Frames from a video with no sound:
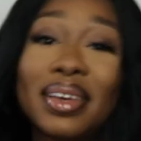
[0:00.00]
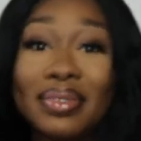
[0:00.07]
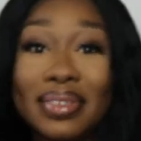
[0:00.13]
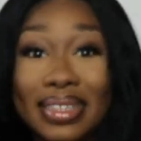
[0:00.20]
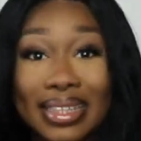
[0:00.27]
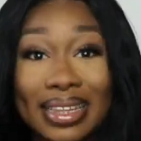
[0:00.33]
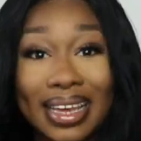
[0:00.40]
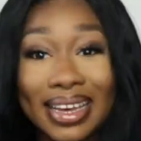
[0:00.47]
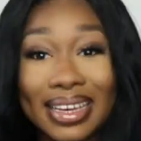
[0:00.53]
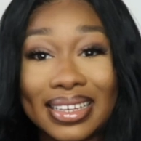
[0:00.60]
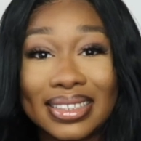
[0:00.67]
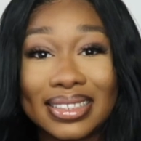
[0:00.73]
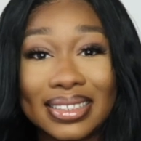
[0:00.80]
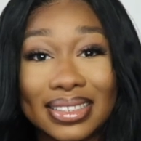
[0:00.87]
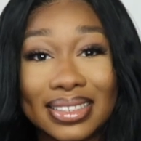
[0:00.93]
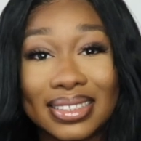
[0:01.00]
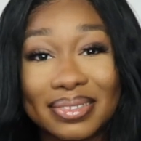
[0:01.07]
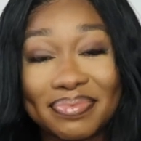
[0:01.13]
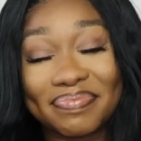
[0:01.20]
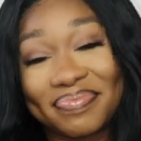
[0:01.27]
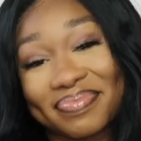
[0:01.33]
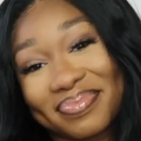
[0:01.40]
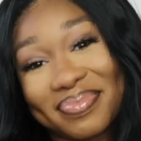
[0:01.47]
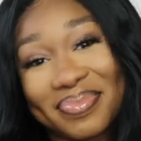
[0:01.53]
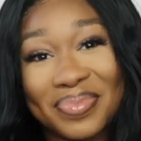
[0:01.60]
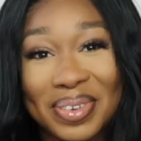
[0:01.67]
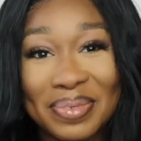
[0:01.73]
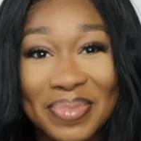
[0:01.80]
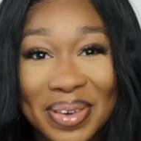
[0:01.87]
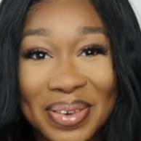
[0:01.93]
Nevertheless,
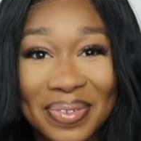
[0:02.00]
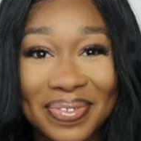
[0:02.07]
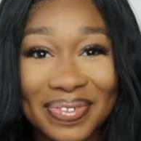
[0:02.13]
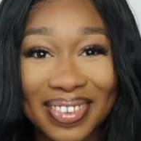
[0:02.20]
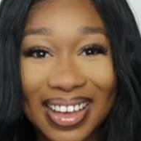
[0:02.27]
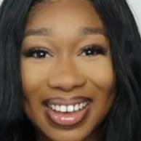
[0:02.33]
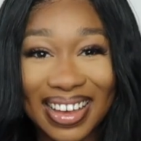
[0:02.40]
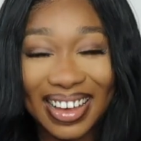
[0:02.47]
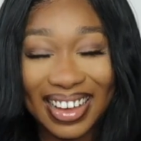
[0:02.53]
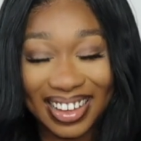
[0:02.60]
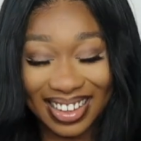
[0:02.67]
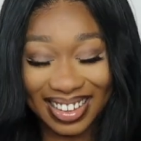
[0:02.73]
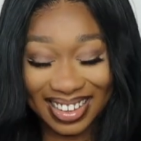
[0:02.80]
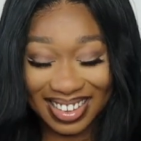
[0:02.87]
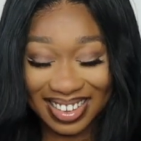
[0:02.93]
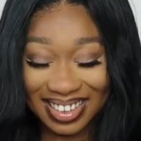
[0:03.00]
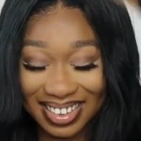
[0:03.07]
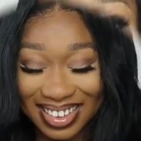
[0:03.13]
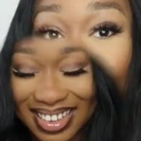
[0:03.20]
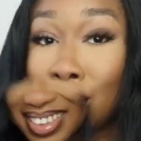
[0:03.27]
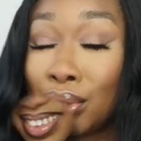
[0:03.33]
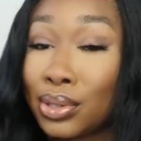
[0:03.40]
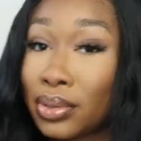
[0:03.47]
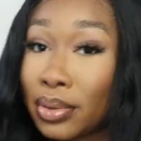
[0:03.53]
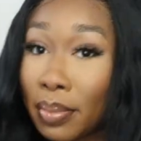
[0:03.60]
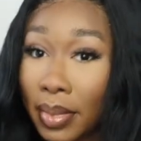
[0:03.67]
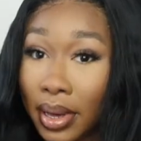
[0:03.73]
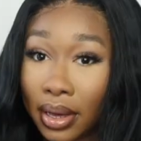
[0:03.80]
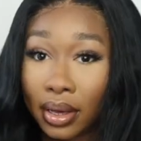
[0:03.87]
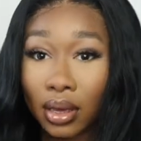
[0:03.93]
we move. I'm just gonna use
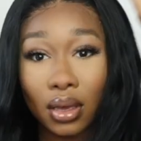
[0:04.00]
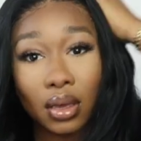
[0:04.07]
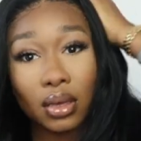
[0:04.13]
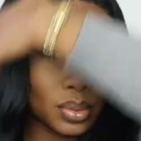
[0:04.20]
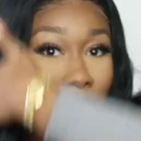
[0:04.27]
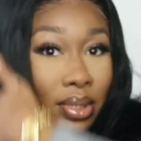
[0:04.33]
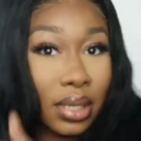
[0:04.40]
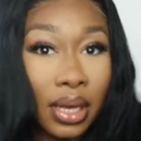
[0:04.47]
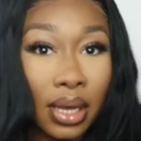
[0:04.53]
my chopstick